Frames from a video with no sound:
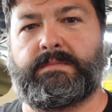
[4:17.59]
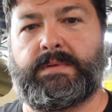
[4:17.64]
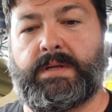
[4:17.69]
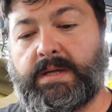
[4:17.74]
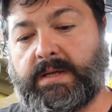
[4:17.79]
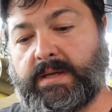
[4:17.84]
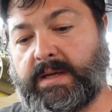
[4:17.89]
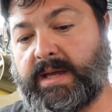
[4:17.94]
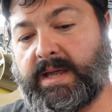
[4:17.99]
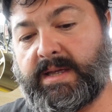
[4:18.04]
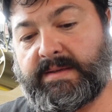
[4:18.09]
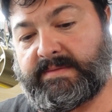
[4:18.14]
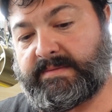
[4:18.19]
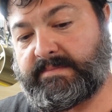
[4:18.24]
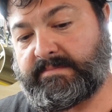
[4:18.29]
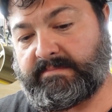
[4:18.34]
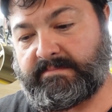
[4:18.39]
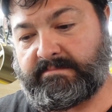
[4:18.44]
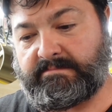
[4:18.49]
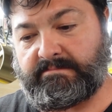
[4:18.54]
I guess,
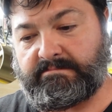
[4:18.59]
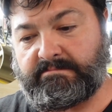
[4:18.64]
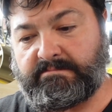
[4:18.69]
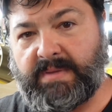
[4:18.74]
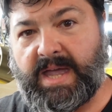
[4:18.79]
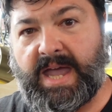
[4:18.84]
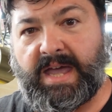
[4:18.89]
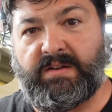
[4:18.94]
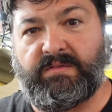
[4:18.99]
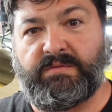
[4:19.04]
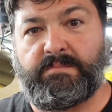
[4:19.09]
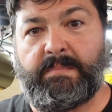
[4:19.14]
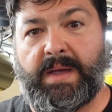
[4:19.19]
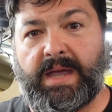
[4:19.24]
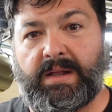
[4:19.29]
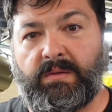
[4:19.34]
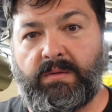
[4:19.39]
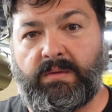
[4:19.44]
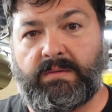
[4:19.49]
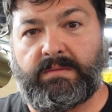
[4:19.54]
out of
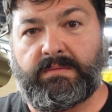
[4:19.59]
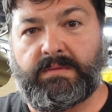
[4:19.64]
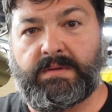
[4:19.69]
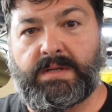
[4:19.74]
metal.